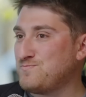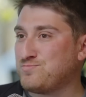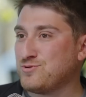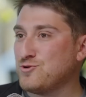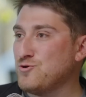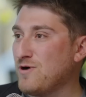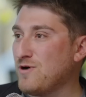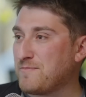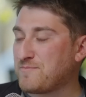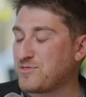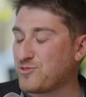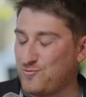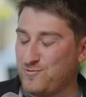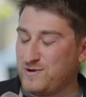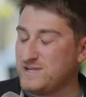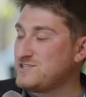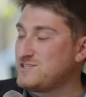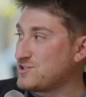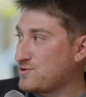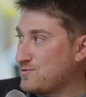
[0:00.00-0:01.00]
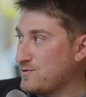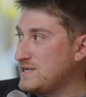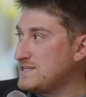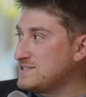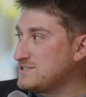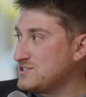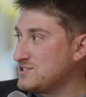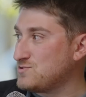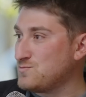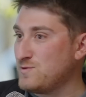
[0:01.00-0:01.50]
Blew up 3
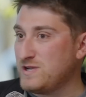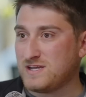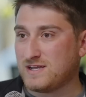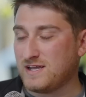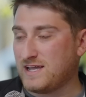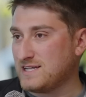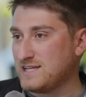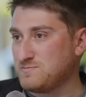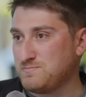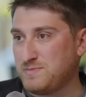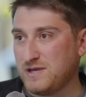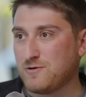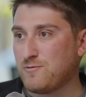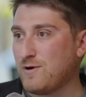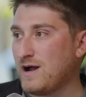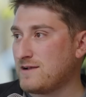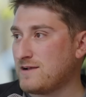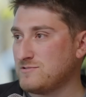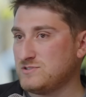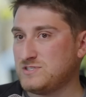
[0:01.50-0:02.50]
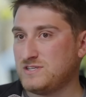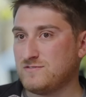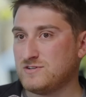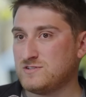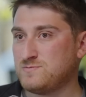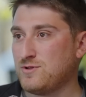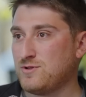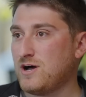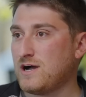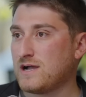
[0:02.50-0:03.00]
screens this week against big wide
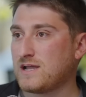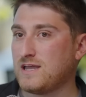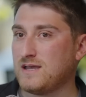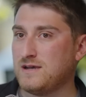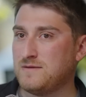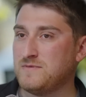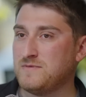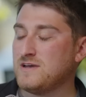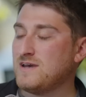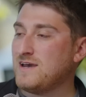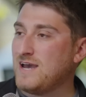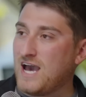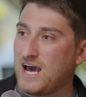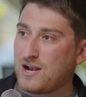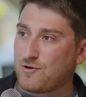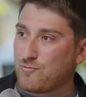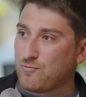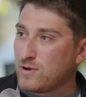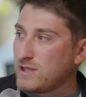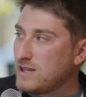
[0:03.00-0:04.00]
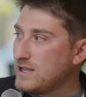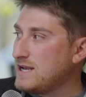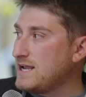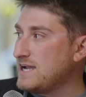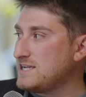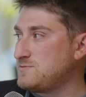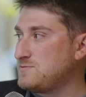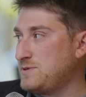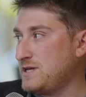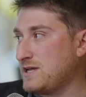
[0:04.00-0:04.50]
receivers blocking him. Had a really
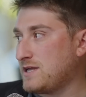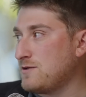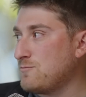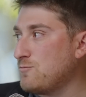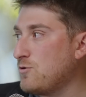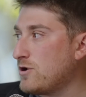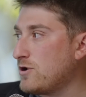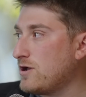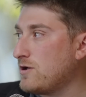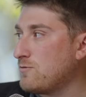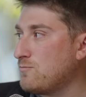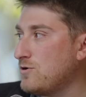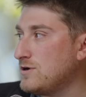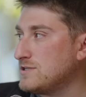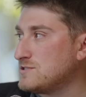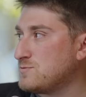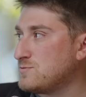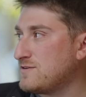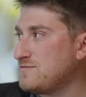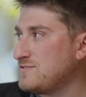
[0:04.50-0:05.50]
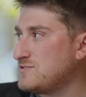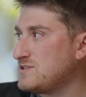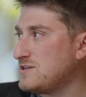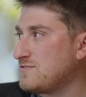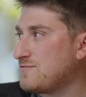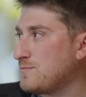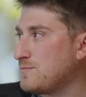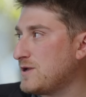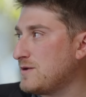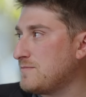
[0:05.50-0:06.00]
nice pick in one-on-ones. What have you seen
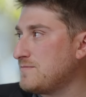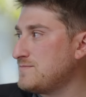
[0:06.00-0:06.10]
from him?